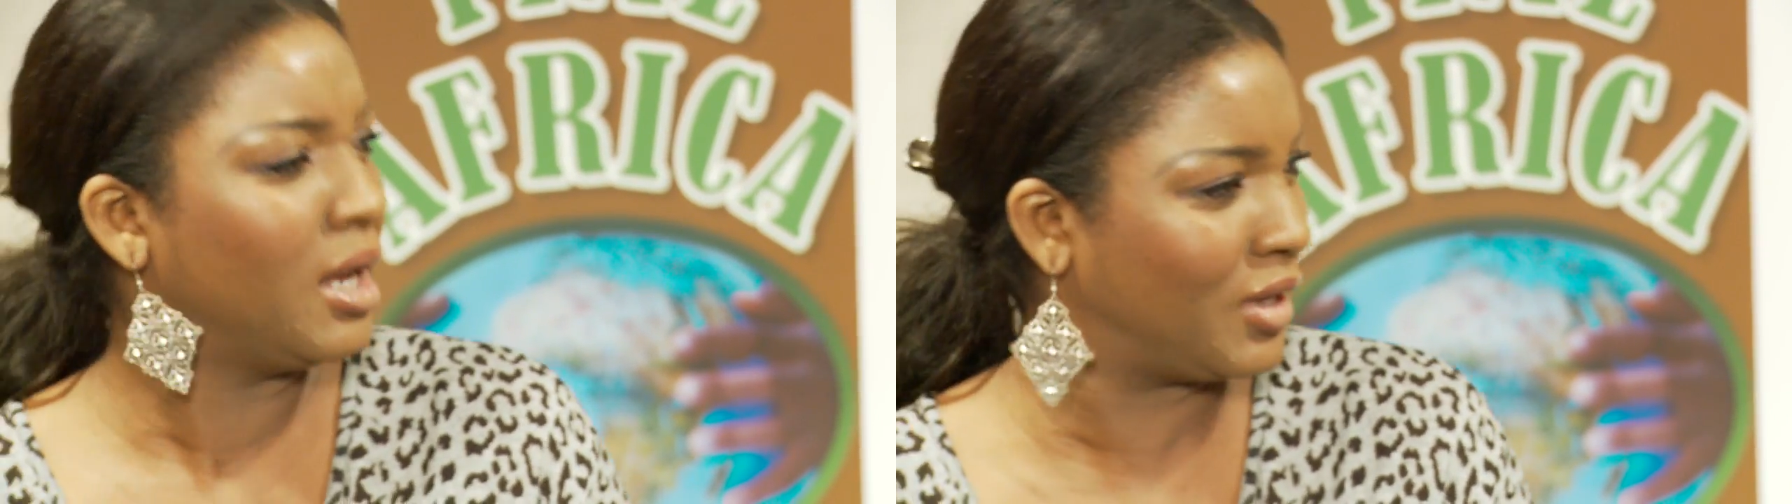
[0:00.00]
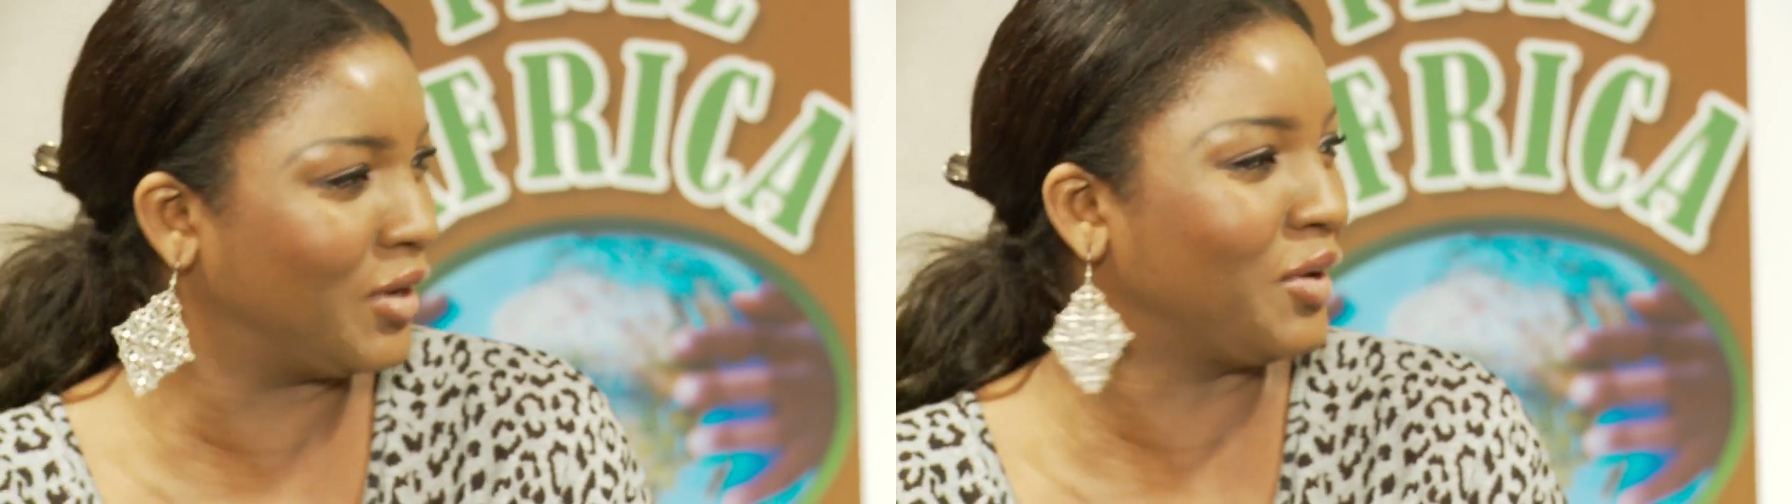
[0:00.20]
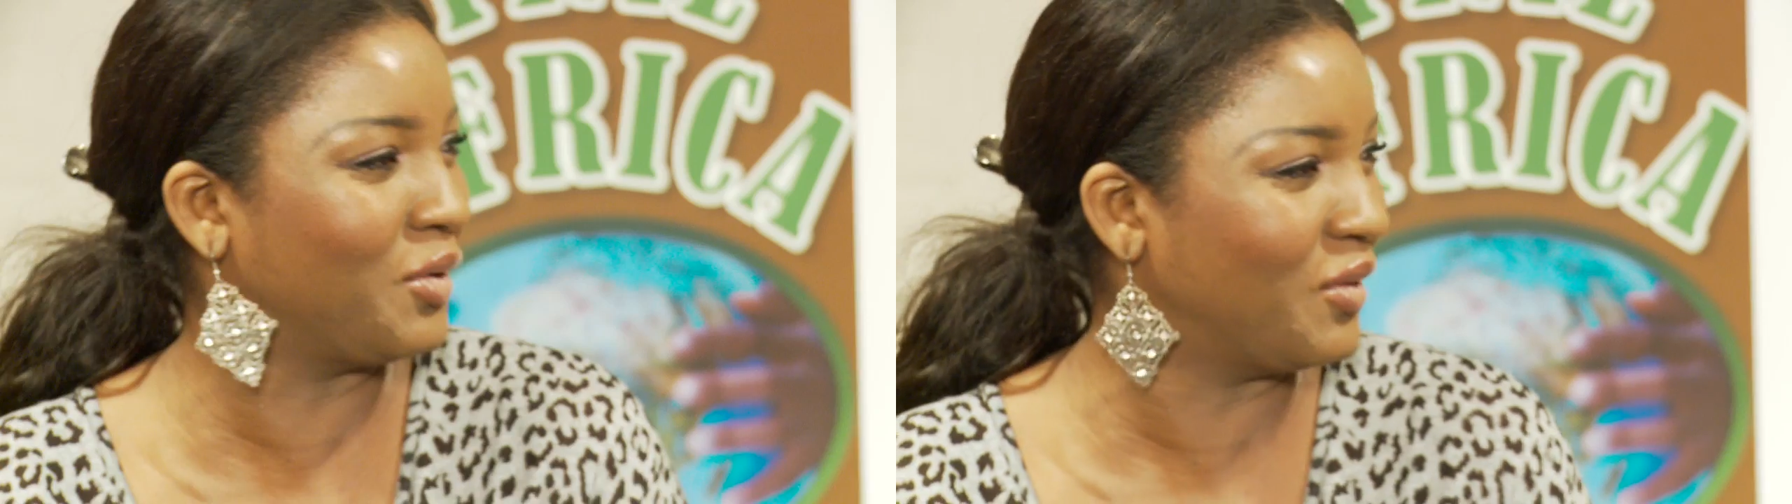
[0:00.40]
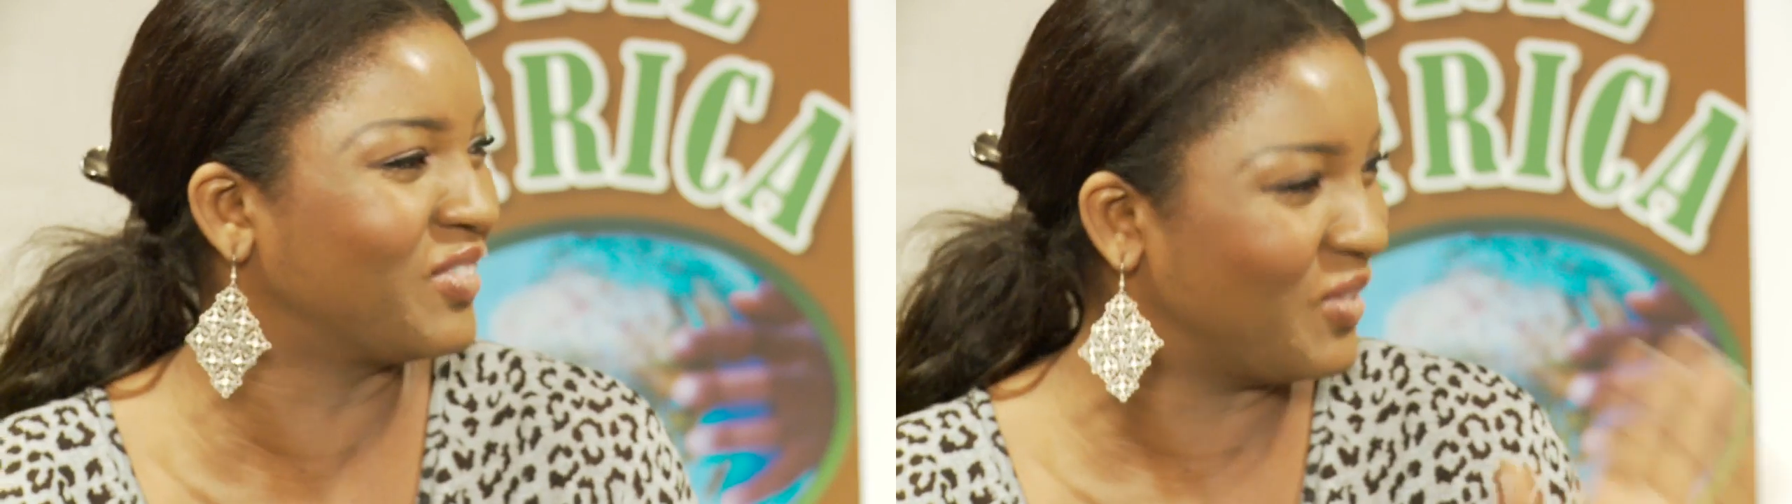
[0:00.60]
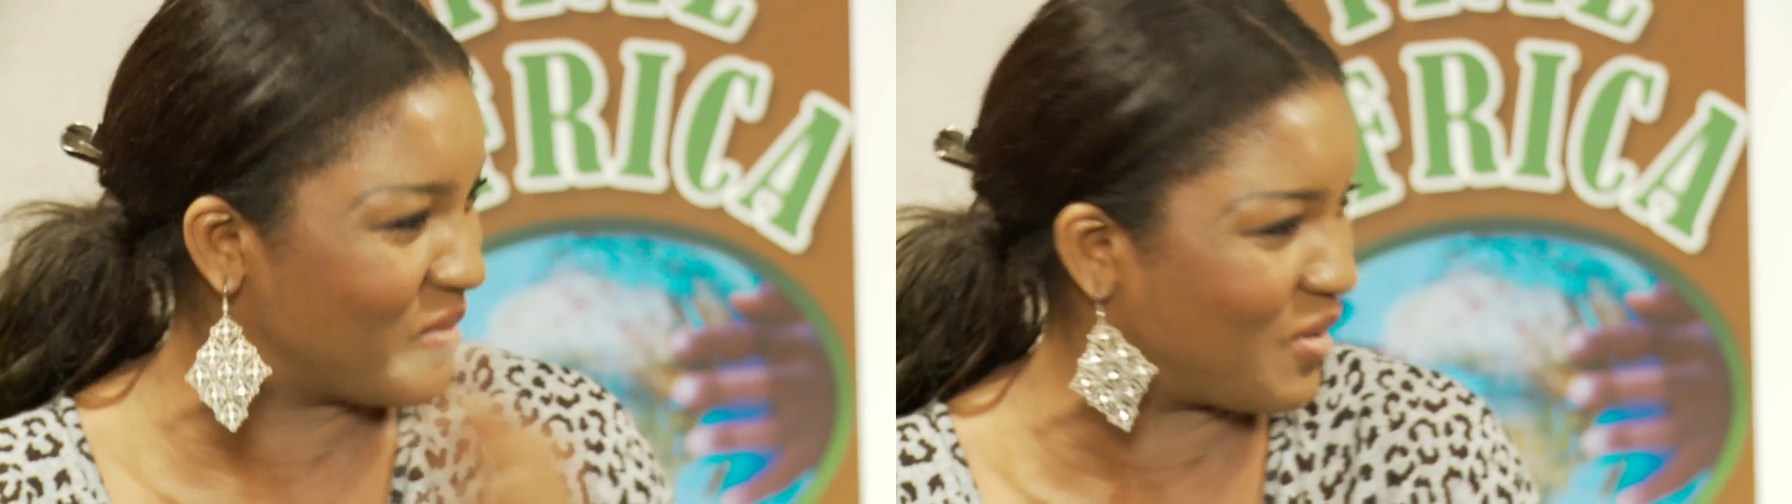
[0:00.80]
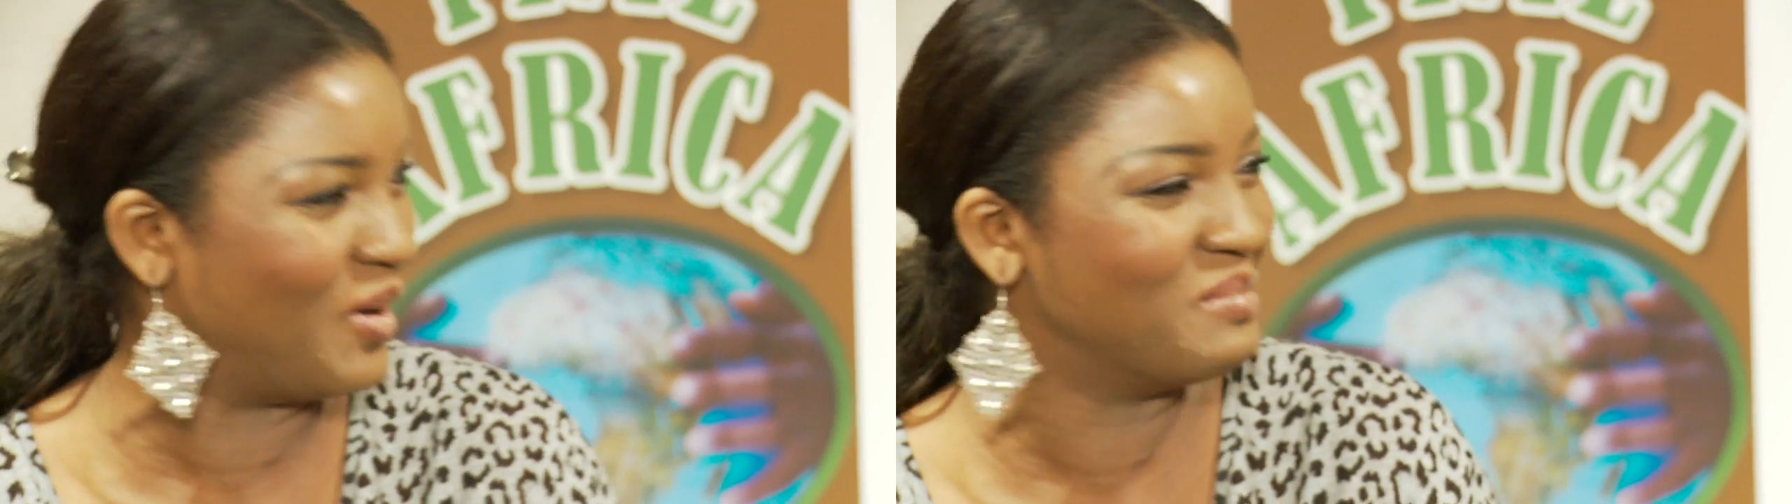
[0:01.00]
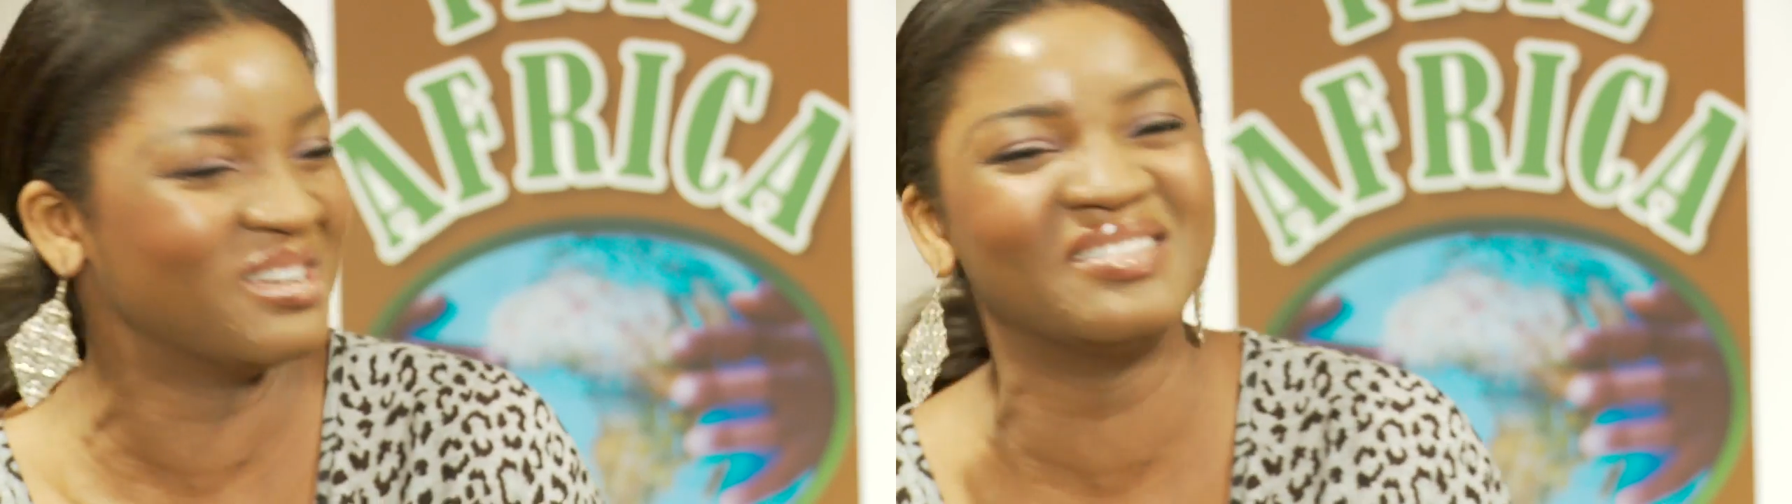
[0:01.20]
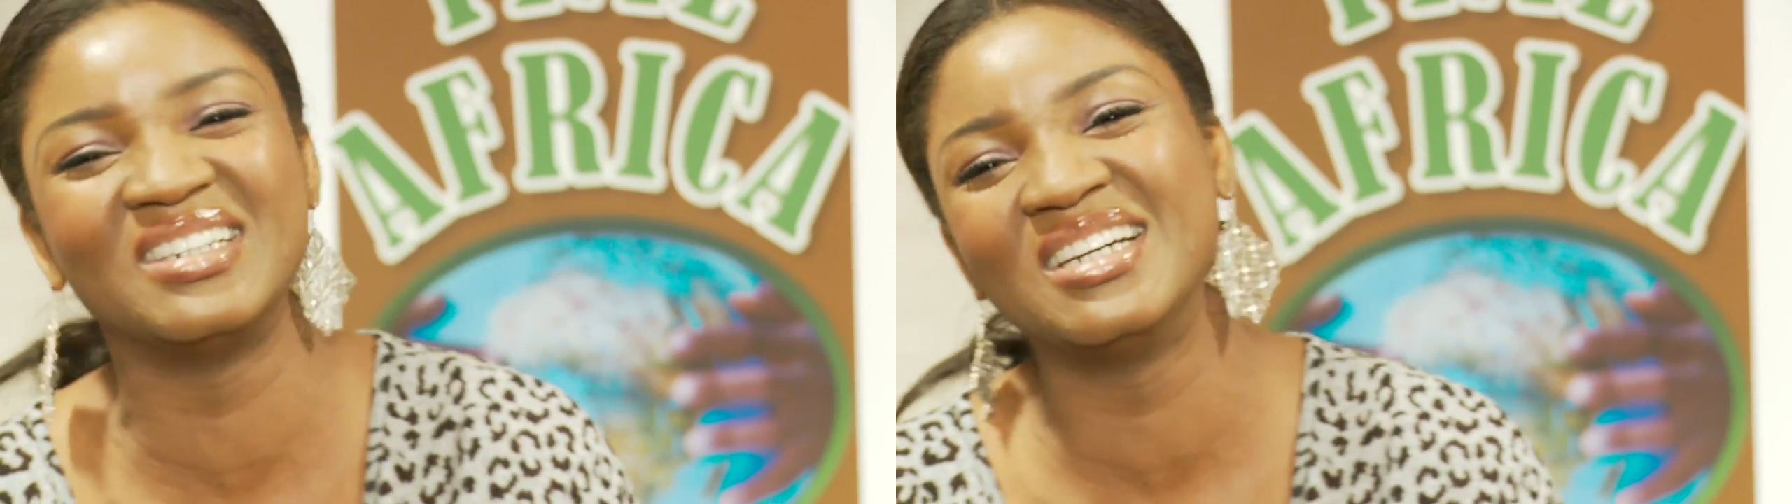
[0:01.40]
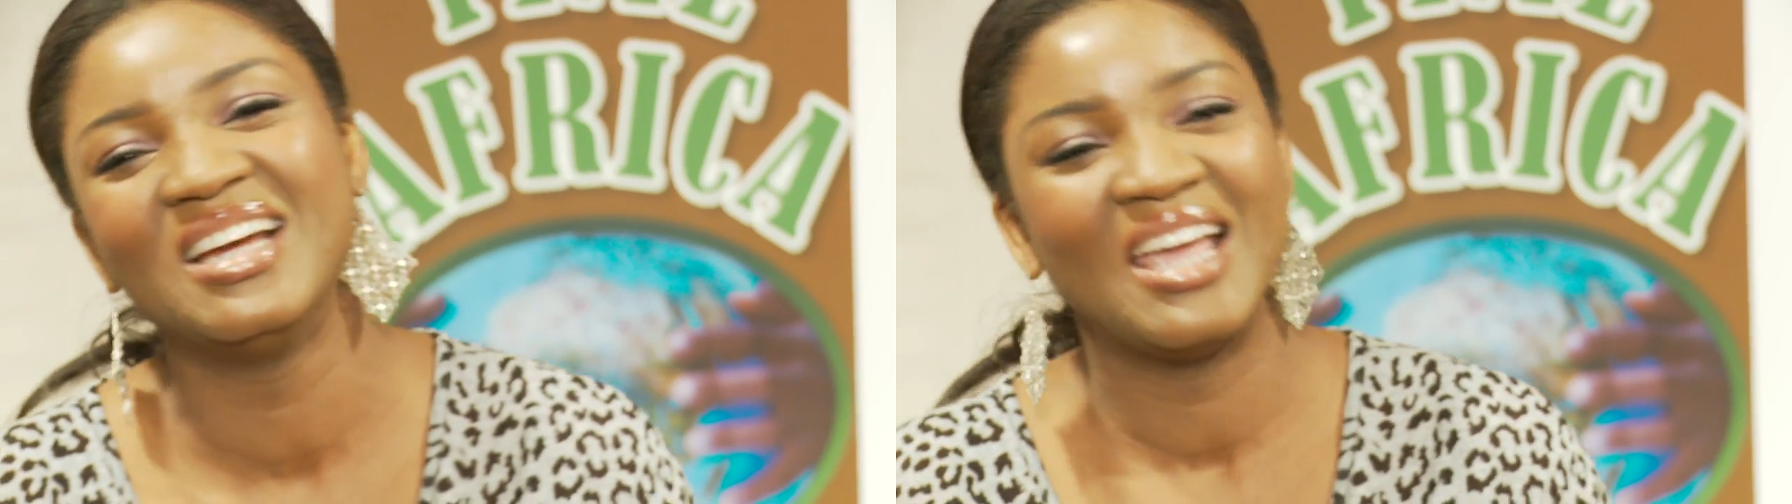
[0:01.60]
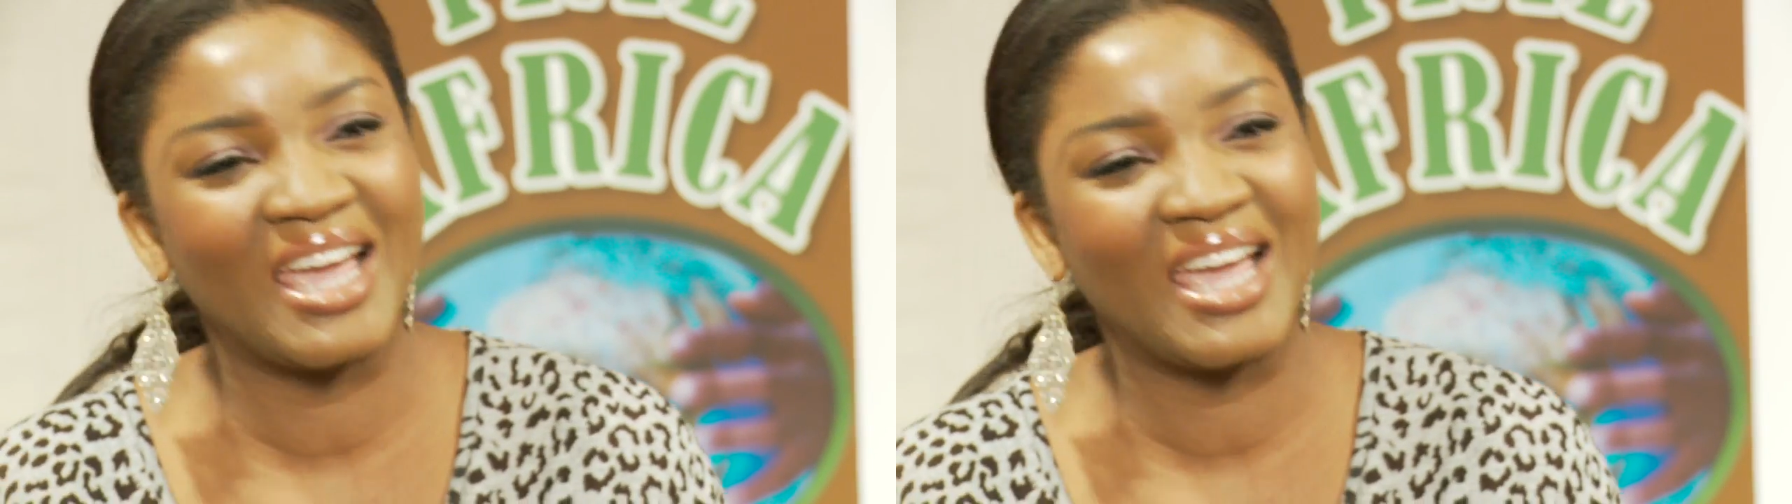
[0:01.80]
Don't come over.